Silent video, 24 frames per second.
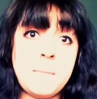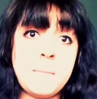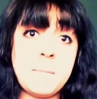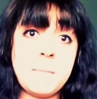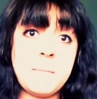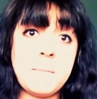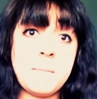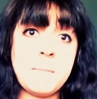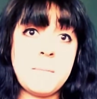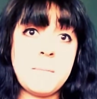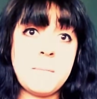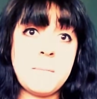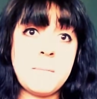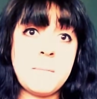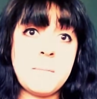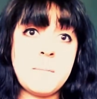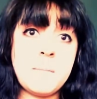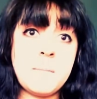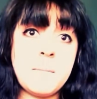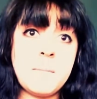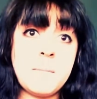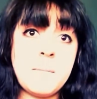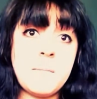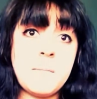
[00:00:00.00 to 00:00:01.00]

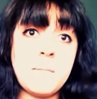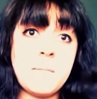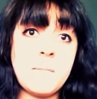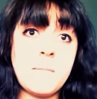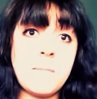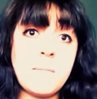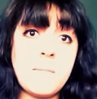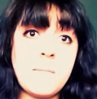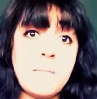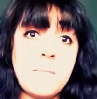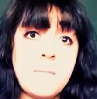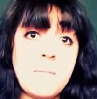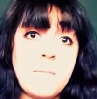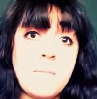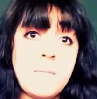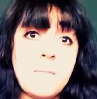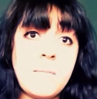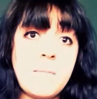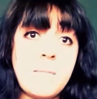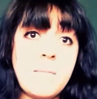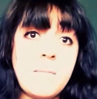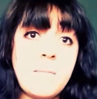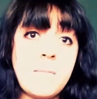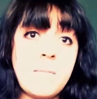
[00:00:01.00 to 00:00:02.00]

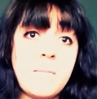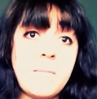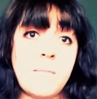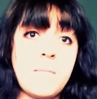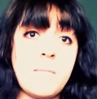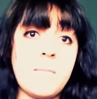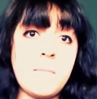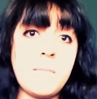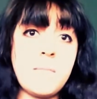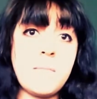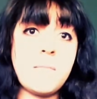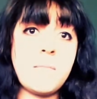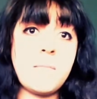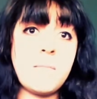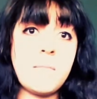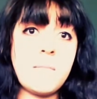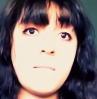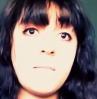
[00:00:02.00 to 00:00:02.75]
[no speech]